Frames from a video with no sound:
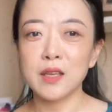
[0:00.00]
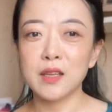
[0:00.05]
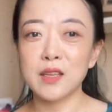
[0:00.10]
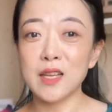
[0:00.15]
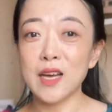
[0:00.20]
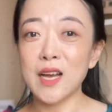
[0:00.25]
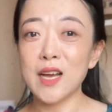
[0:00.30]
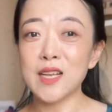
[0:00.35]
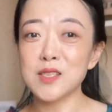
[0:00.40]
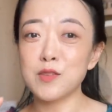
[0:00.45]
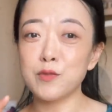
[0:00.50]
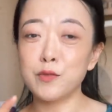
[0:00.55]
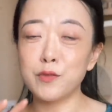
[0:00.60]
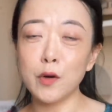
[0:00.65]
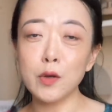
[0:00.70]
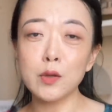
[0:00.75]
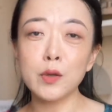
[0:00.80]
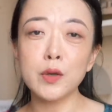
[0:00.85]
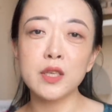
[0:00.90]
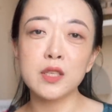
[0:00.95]
that's
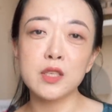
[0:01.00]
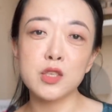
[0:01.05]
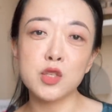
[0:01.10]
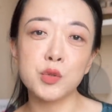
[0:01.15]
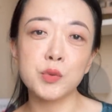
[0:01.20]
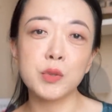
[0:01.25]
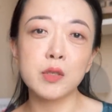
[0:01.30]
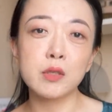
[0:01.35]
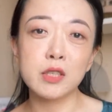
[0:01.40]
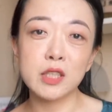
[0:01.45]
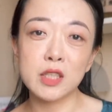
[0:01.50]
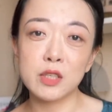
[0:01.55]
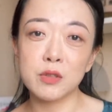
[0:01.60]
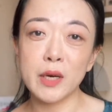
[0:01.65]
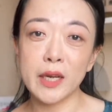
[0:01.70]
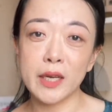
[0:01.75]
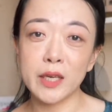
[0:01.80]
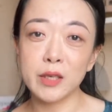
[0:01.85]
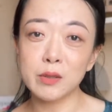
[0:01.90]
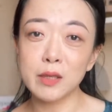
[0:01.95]
following the school
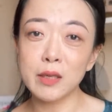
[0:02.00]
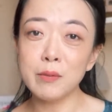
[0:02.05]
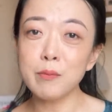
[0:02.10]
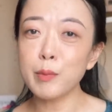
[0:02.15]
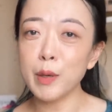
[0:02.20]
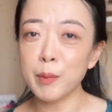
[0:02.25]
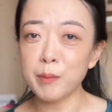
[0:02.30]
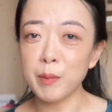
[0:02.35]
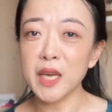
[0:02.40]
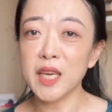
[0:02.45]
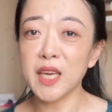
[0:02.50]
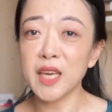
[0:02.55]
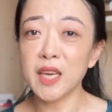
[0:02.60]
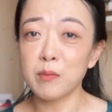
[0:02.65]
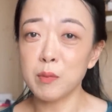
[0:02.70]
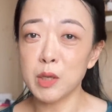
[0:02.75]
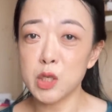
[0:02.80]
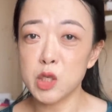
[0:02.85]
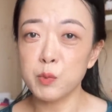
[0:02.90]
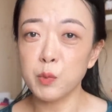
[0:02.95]
curriculum but making
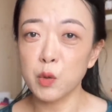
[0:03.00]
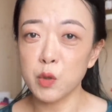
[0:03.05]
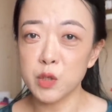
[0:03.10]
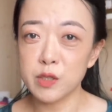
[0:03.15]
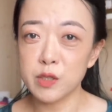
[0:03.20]
it much more